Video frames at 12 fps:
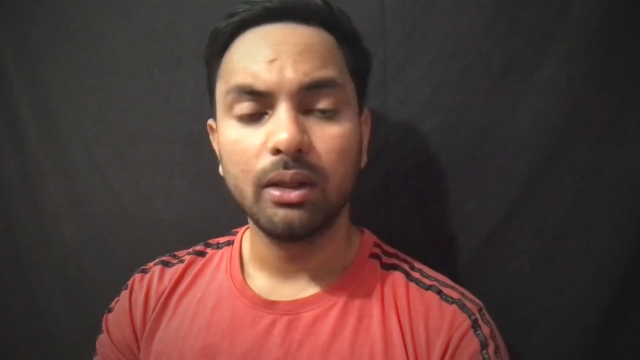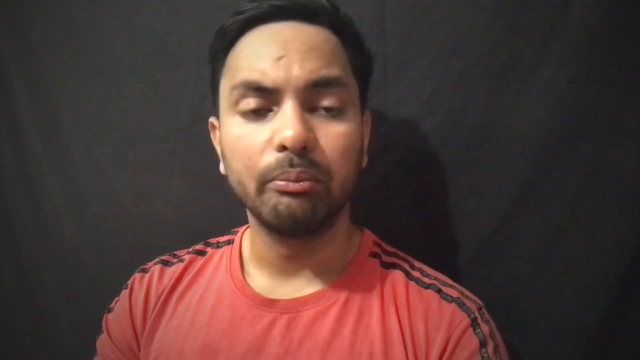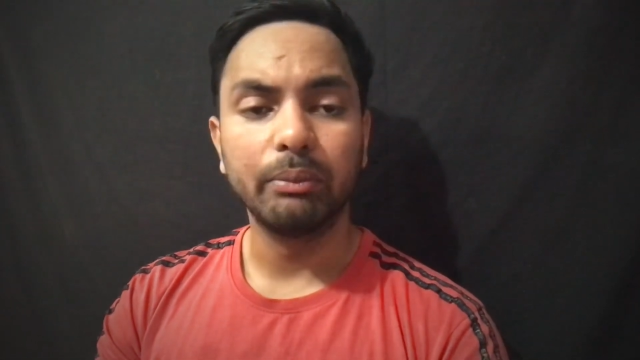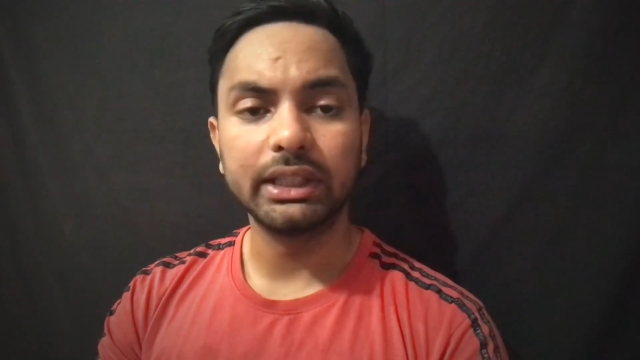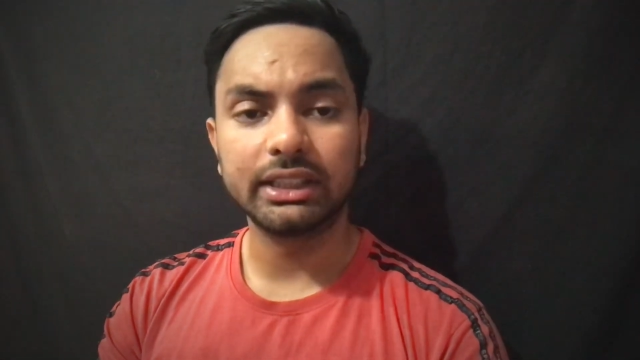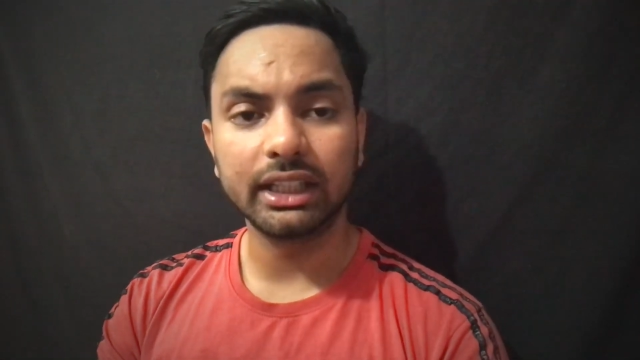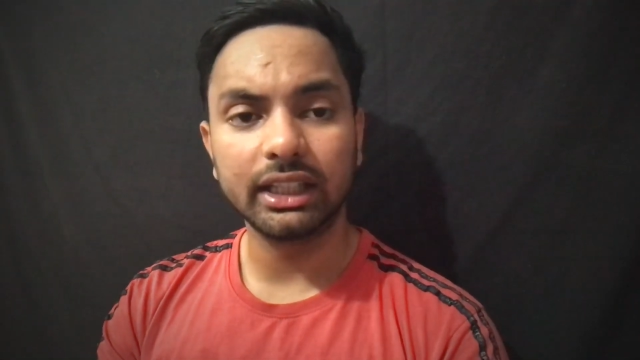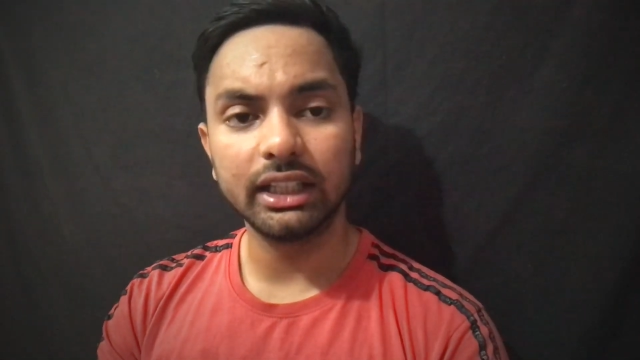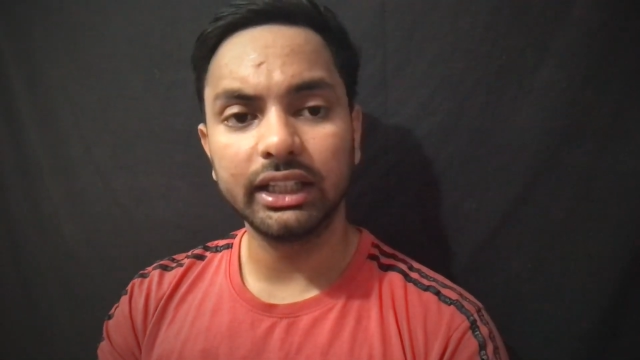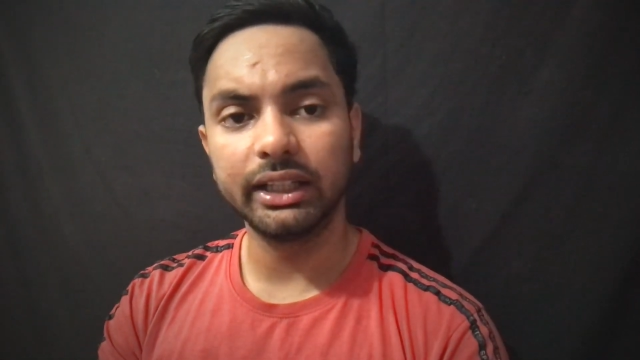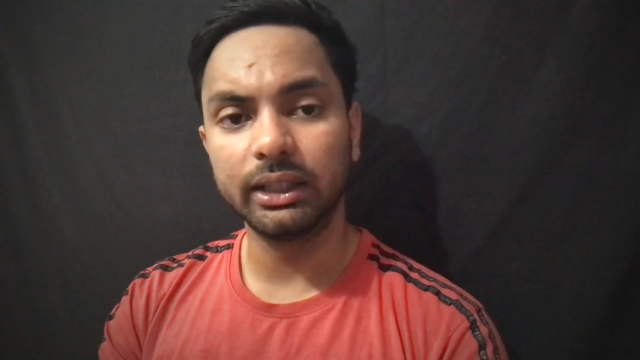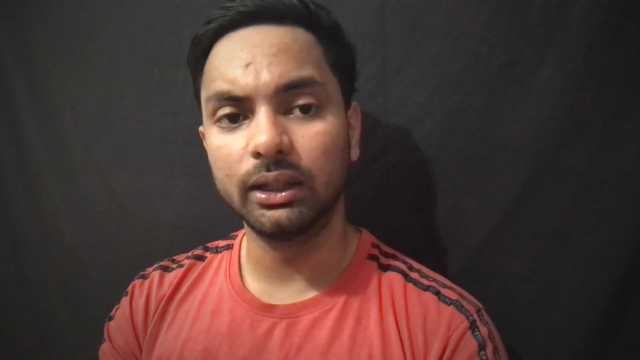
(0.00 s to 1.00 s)

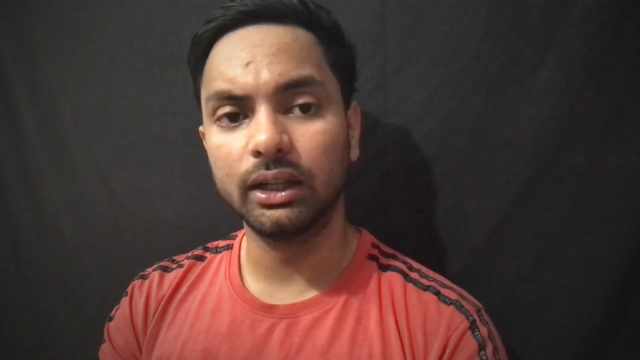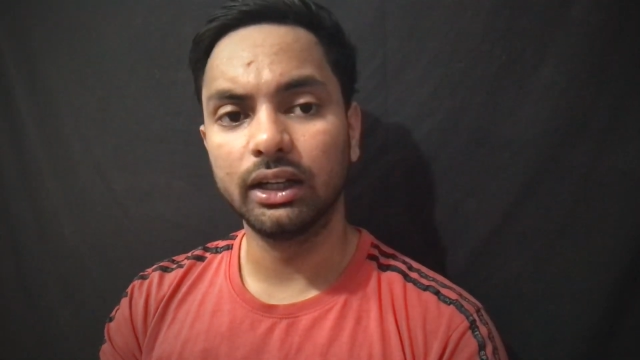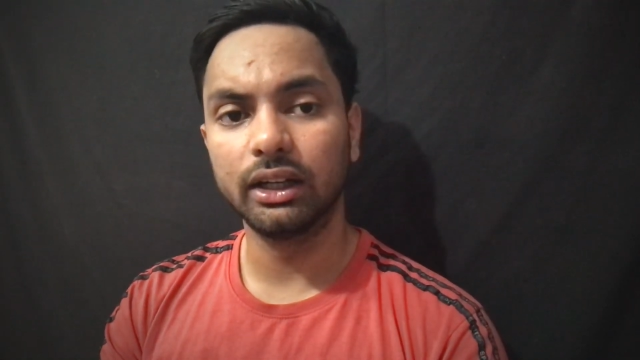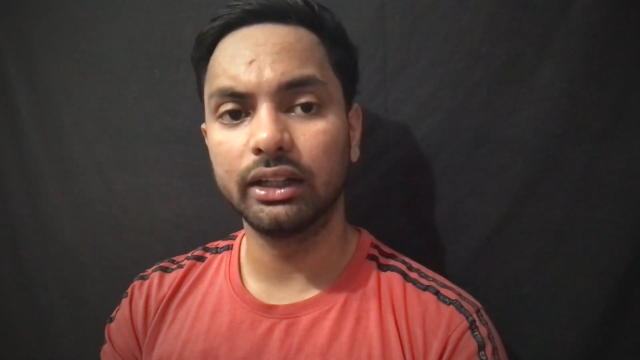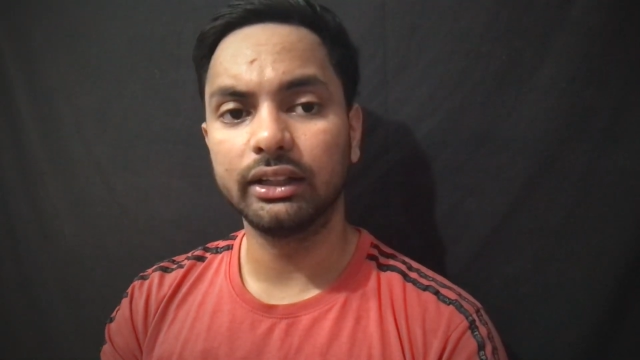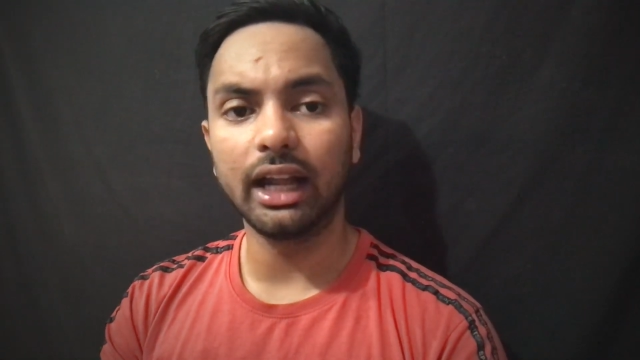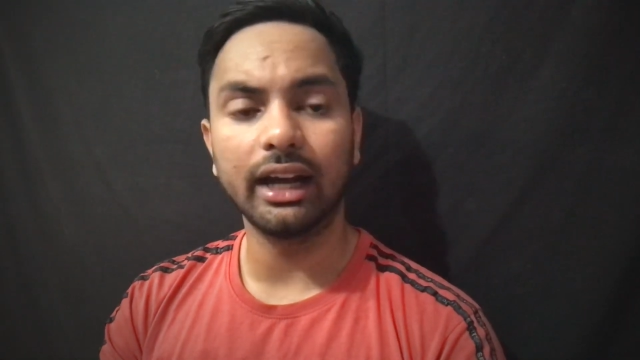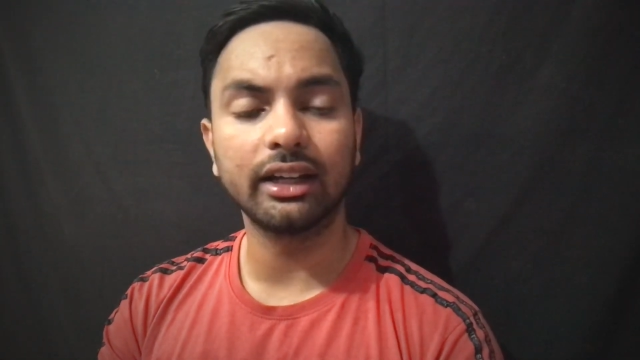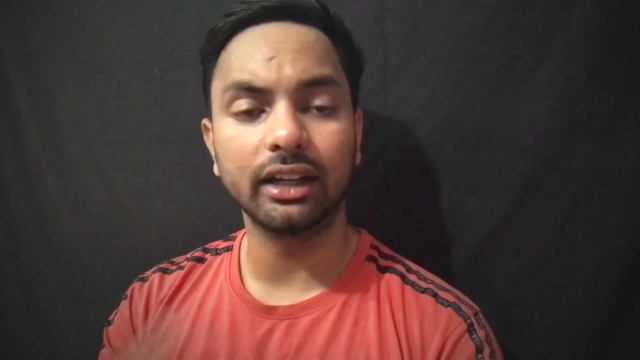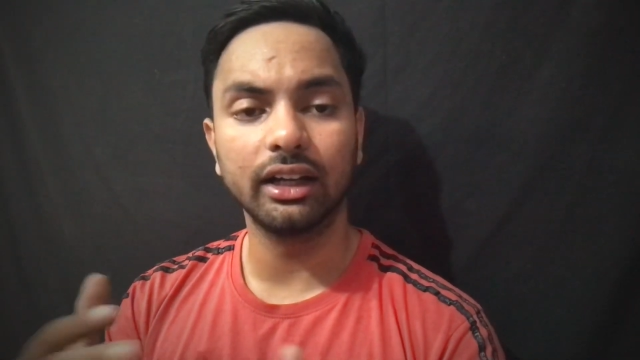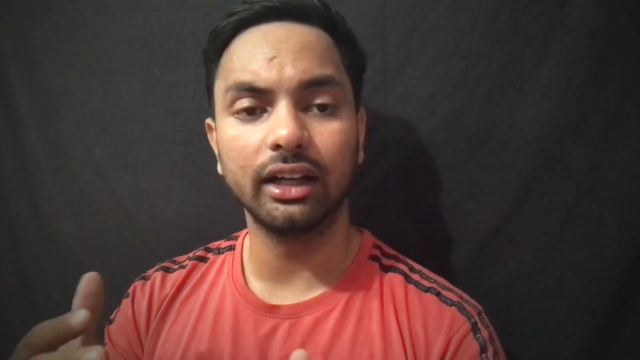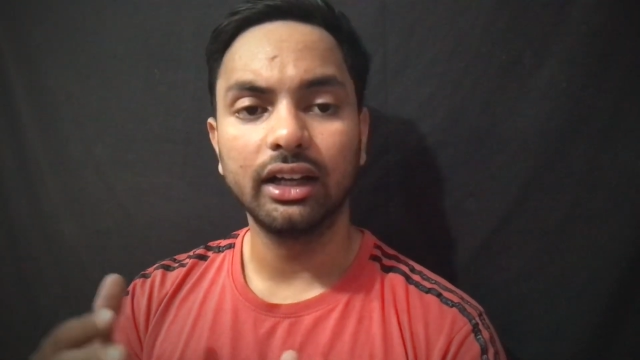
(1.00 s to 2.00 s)
basically
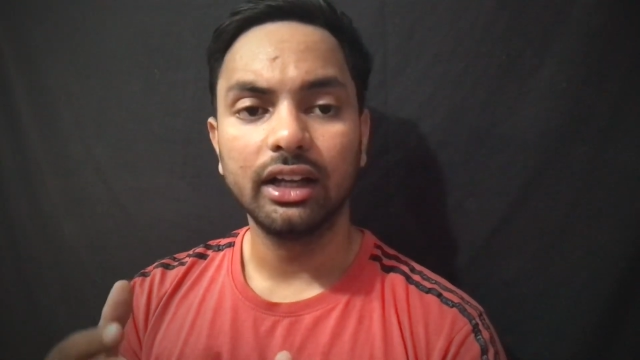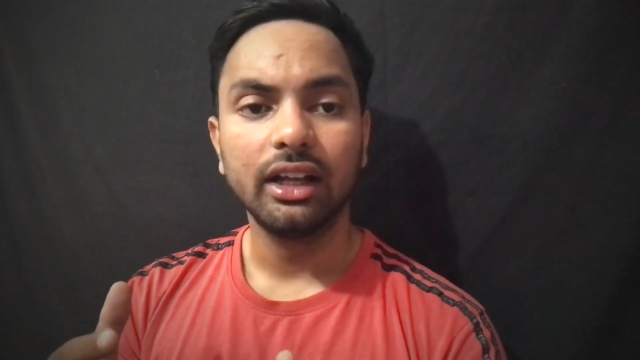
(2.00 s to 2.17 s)
that